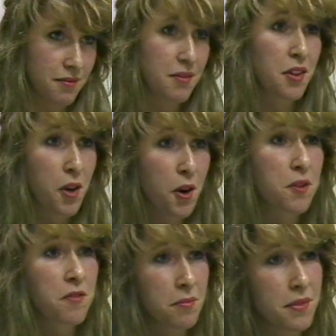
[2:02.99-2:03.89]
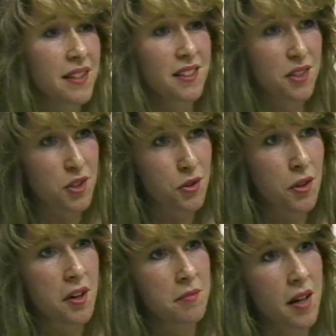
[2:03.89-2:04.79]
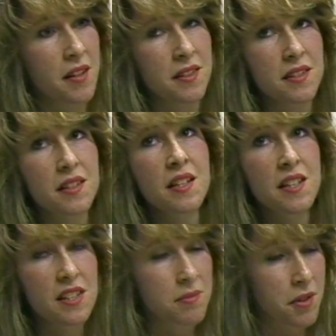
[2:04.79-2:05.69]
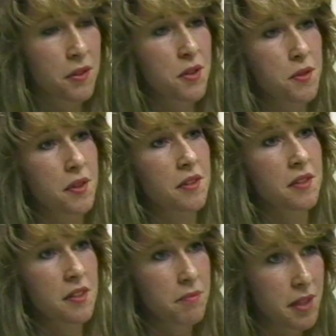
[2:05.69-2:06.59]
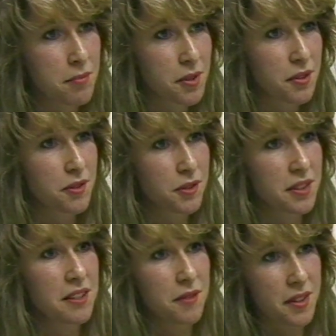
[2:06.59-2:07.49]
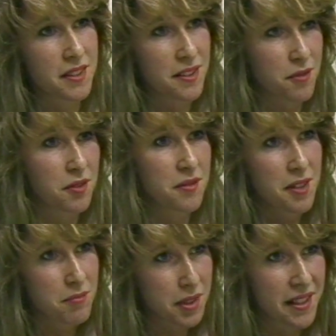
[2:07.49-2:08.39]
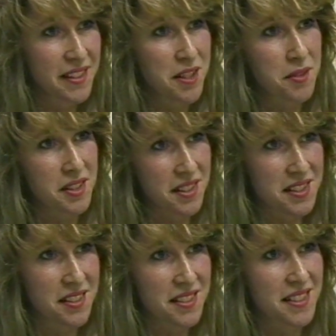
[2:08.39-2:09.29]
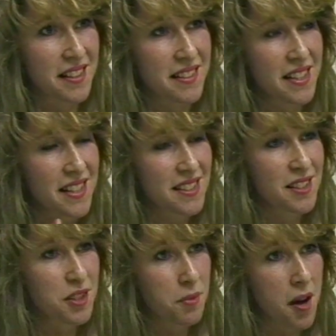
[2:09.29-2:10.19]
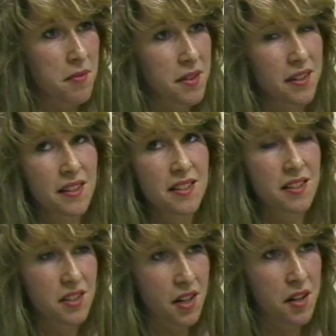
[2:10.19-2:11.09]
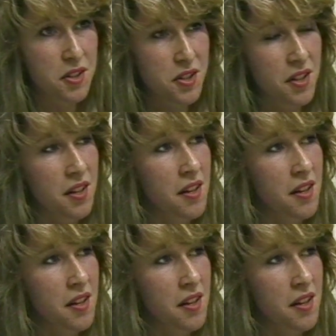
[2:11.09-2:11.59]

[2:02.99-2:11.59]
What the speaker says: the earth from being destroyed by these spiritual people who live on a different plane of existence. And since Swamp Thing is in touch